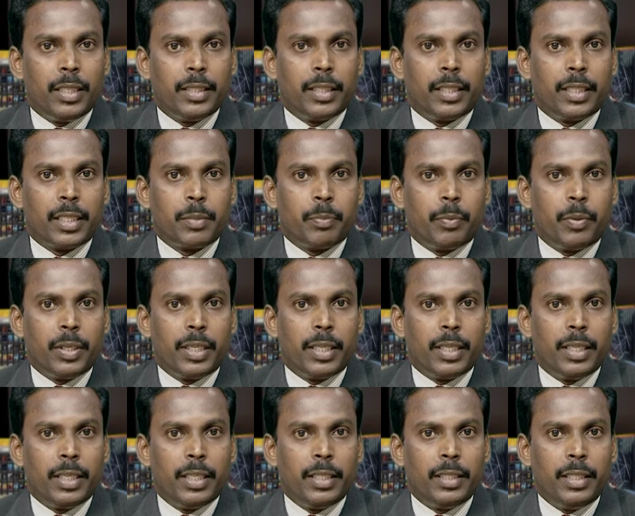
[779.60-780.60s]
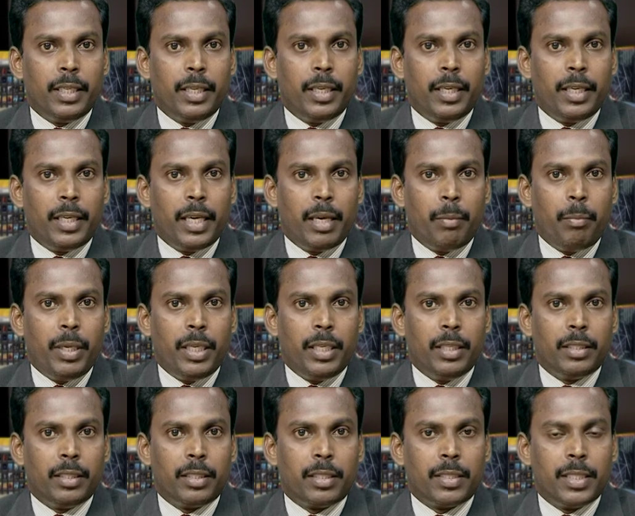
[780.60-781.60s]
and correspondingly the AB
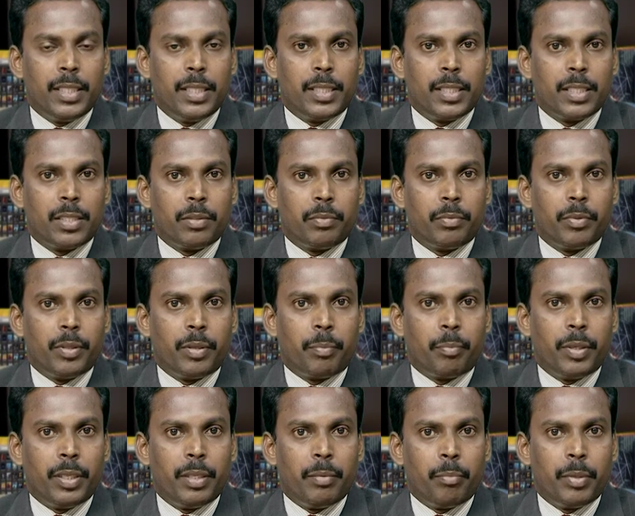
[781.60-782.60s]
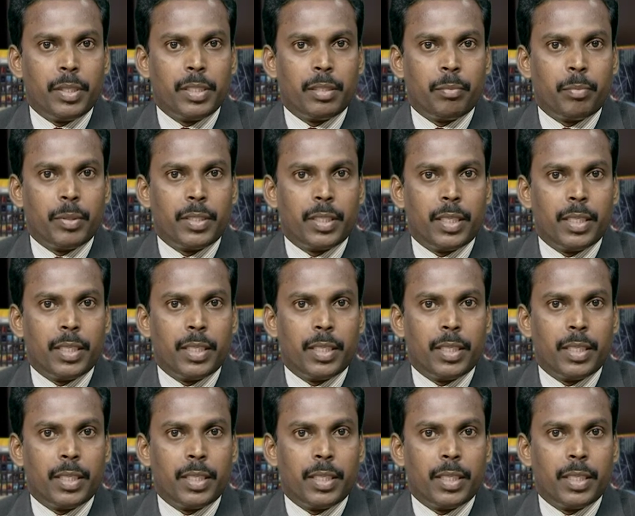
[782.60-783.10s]
that is instance of your MPCP